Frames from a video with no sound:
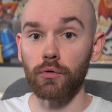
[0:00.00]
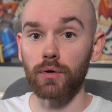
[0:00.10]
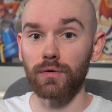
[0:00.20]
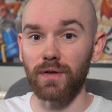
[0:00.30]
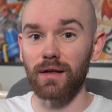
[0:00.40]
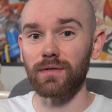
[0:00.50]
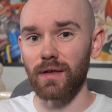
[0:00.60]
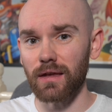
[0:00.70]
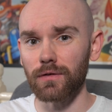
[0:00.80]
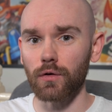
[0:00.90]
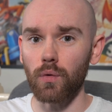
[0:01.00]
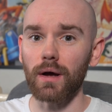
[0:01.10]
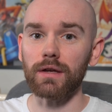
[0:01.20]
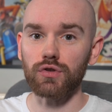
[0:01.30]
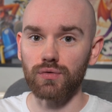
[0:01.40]
process is
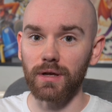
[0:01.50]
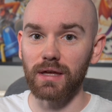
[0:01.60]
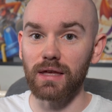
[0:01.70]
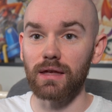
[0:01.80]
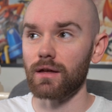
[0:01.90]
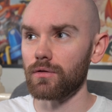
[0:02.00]
quite tricky,